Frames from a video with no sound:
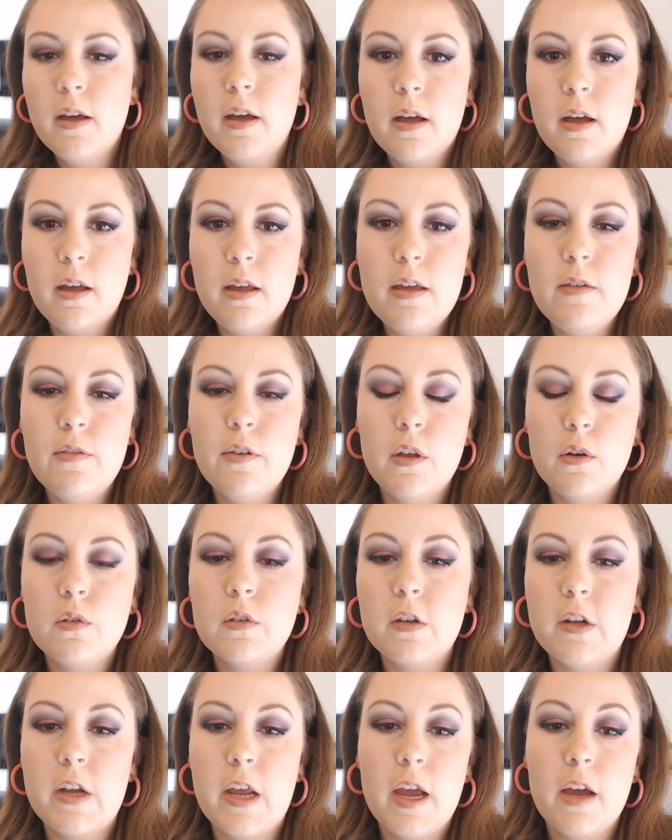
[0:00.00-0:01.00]
even though
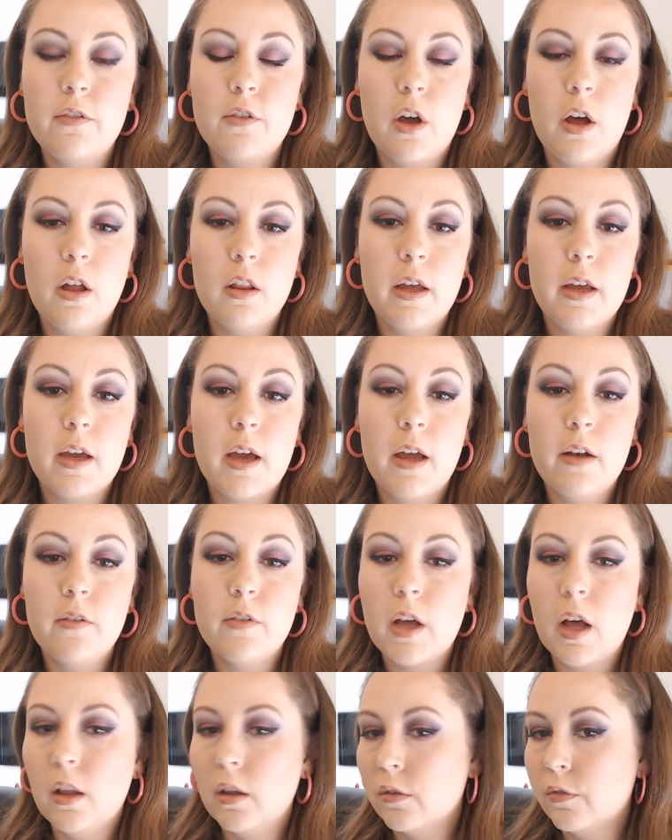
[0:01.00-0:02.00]
today I've got like kind
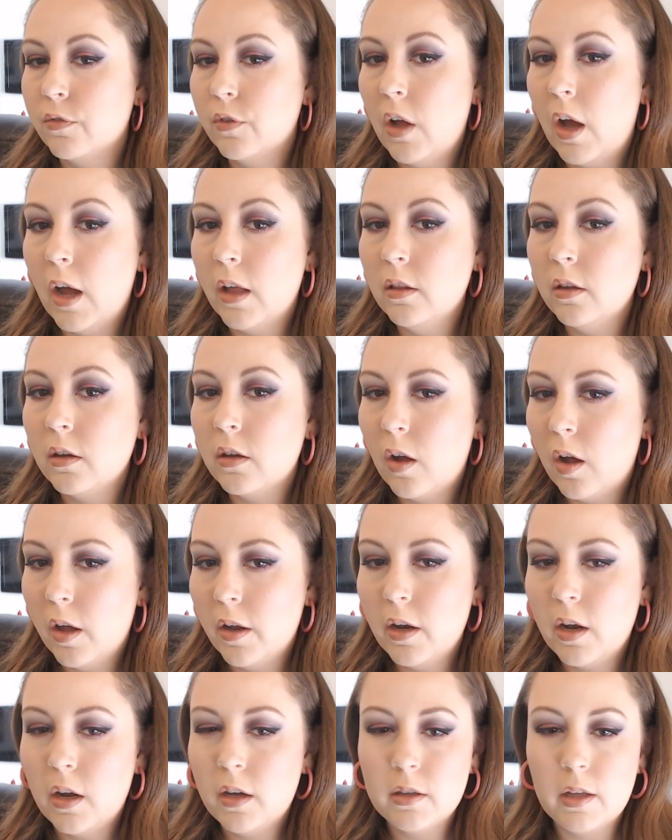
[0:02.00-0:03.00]
of a colorful eye look
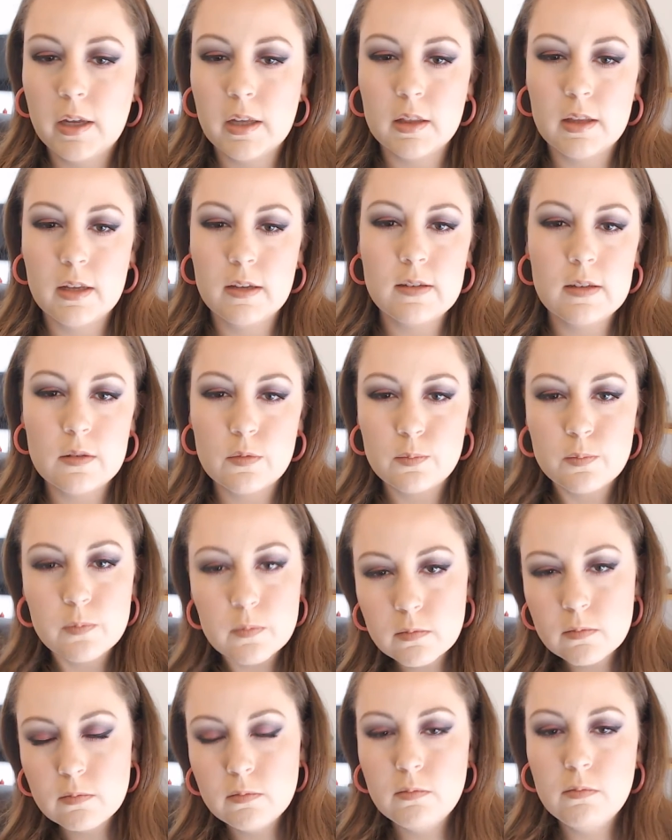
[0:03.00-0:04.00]
on, like this is
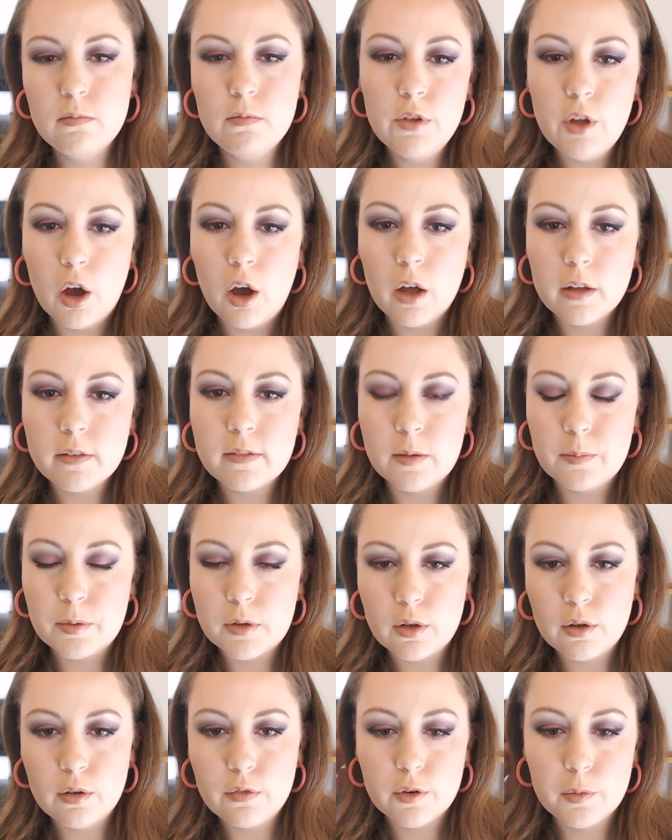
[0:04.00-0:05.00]
not
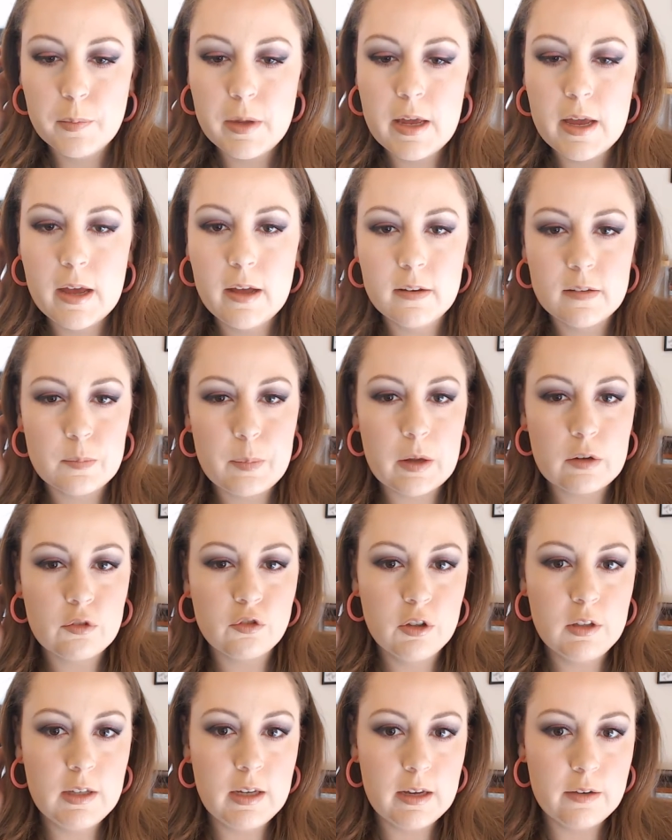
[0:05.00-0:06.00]
typical for me, and
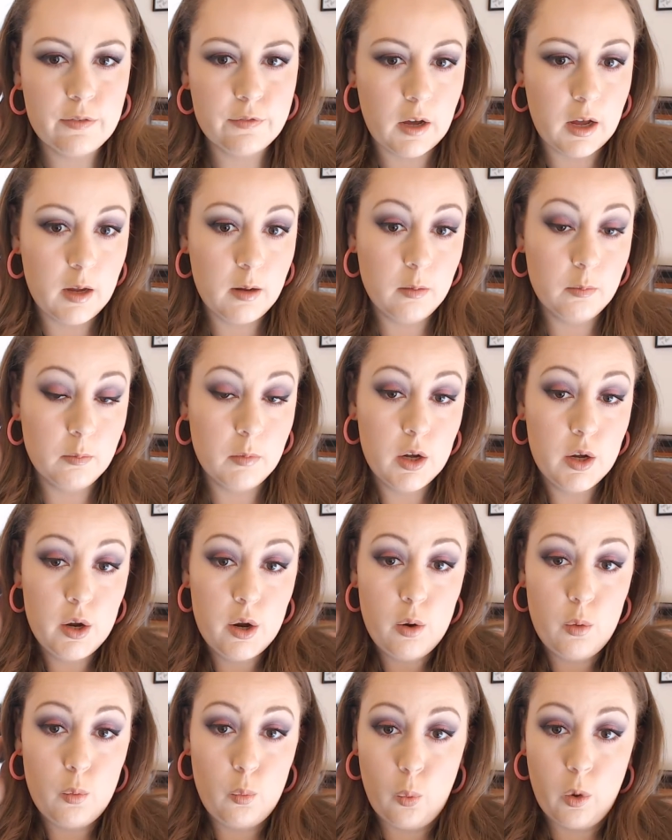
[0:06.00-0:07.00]
especially if I'm
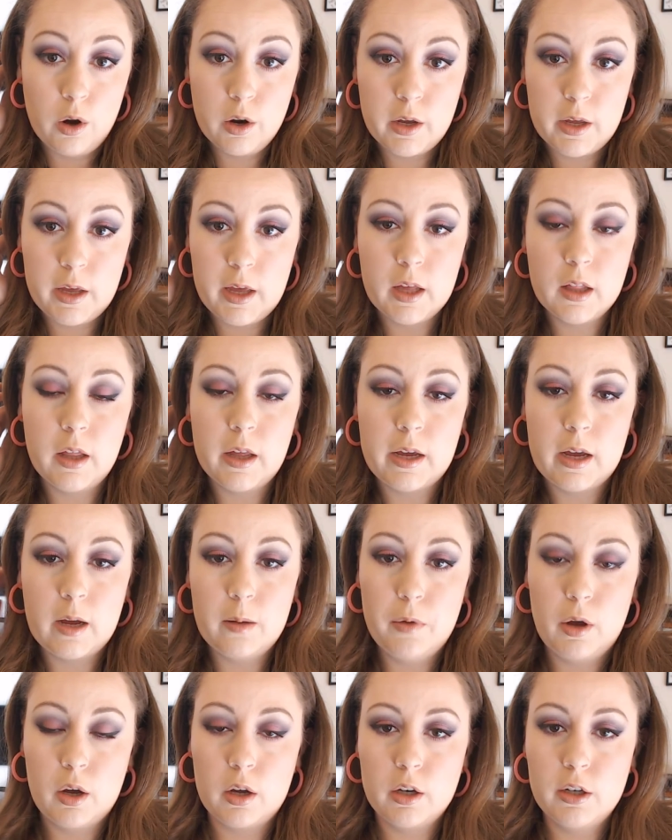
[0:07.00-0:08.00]
working, like I'm
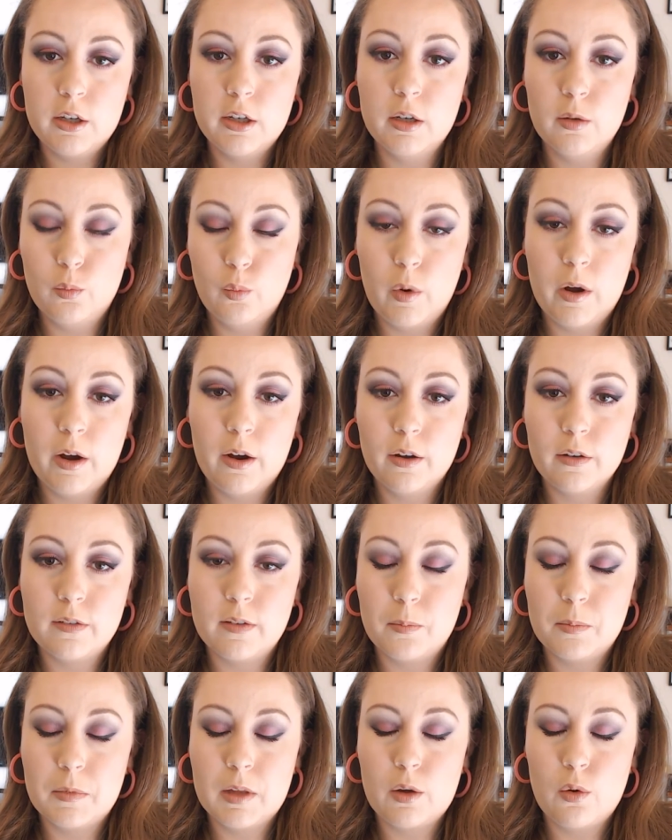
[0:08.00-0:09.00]
not gonna wear
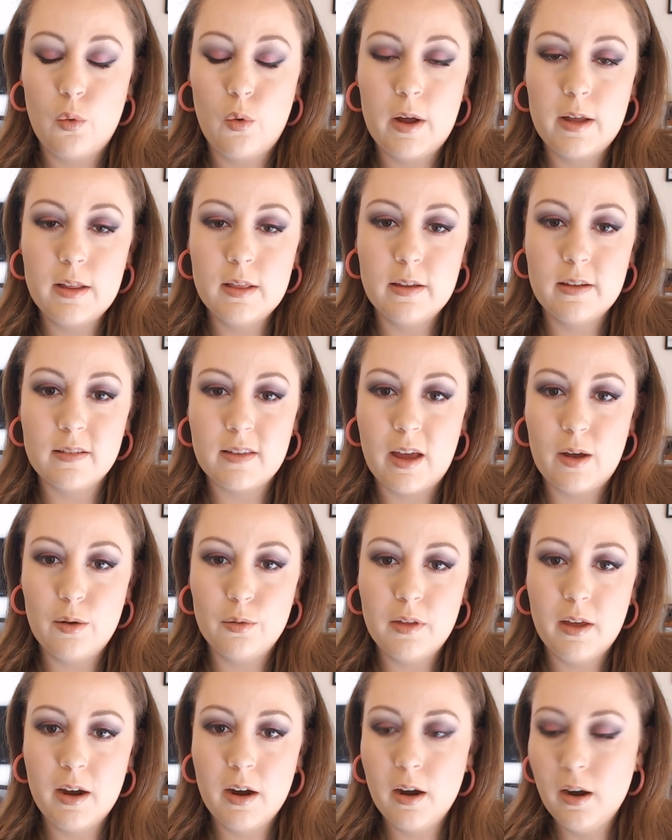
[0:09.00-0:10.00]
something quite this
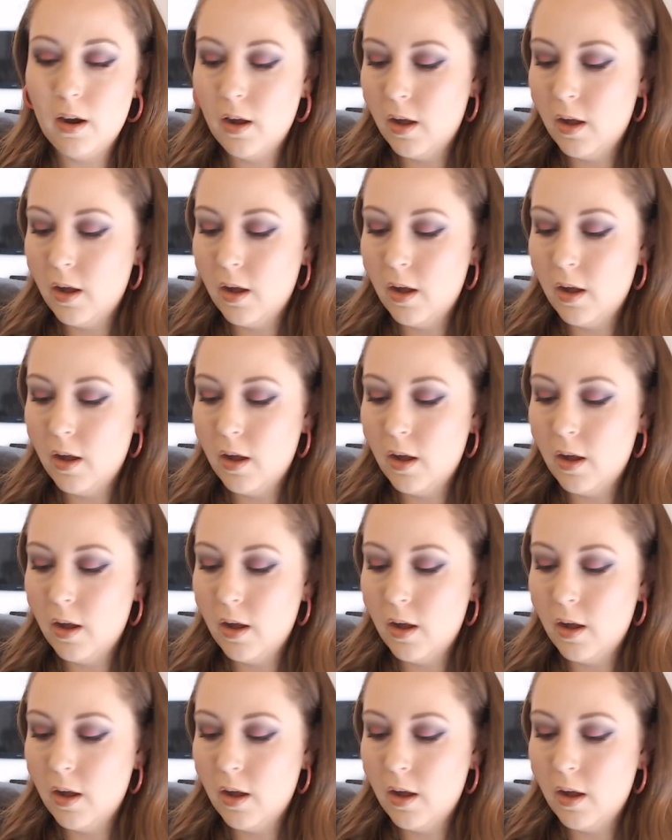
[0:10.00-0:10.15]
out there.